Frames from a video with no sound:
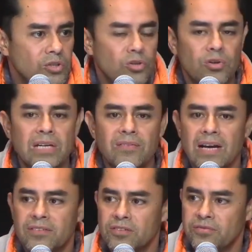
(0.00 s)
You don't even
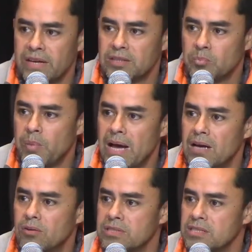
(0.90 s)
have to fight the
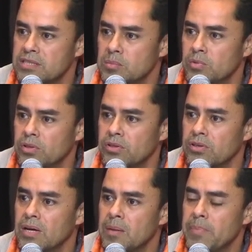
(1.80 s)
battle. It's a
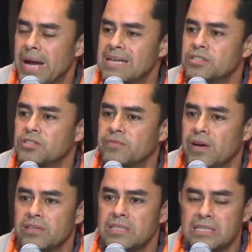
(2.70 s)
similar passage
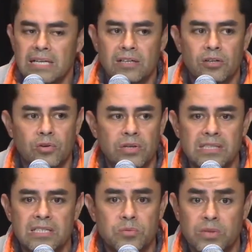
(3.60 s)
found in 2
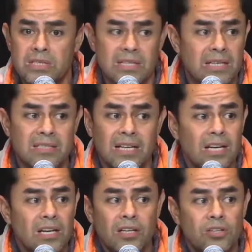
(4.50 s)
Corinthians where he says,
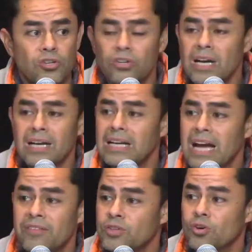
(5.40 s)
you're not going to
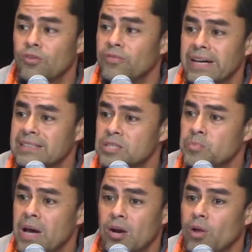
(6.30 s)
have to go fight this
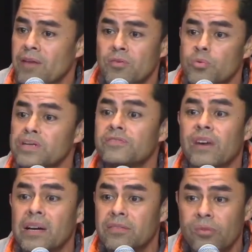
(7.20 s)
battle. I've already
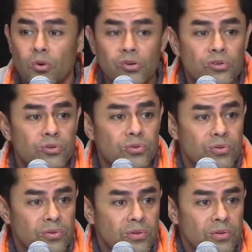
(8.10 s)
fought it for you.